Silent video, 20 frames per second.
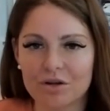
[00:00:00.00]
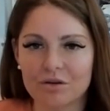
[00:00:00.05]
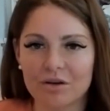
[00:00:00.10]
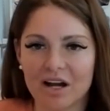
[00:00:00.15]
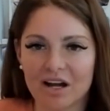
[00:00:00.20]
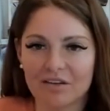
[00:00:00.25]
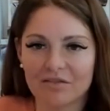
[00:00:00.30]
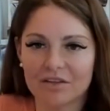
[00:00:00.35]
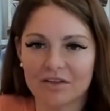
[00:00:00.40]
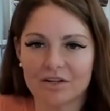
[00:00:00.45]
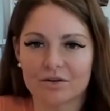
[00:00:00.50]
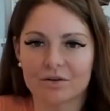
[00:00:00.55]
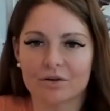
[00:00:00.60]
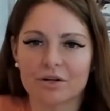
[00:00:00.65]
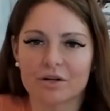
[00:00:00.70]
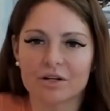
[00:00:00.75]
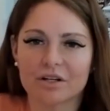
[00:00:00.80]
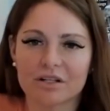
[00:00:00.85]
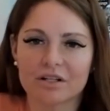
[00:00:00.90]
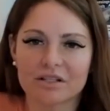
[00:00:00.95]
do you have in
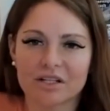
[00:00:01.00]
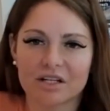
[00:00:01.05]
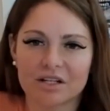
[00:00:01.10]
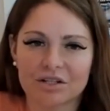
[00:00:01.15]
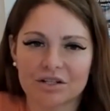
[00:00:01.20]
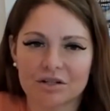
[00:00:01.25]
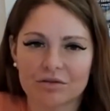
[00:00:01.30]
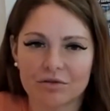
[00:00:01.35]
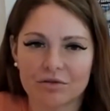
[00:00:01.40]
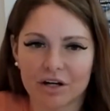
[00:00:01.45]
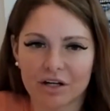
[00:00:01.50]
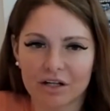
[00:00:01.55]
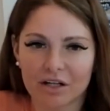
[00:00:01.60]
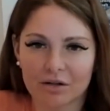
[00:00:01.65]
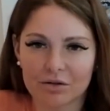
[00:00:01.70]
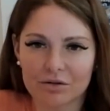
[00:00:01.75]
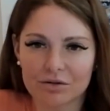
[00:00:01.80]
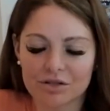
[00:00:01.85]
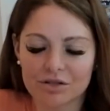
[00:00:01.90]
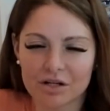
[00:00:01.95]
your organization right now?
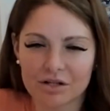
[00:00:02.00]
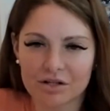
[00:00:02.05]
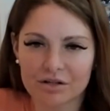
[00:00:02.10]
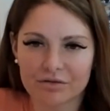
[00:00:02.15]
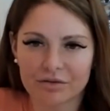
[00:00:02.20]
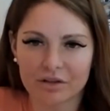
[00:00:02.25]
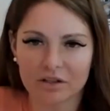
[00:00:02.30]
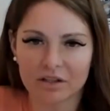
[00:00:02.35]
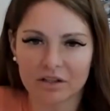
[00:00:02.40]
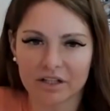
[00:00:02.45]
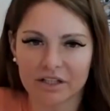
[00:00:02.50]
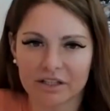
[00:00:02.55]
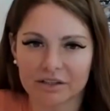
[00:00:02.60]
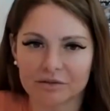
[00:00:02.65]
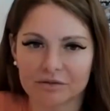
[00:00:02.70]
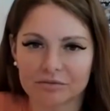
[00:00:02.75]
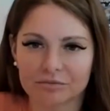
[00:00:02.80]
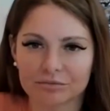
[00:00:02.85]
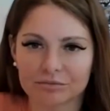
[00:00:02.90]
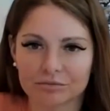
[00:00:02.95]
Who's on your front line?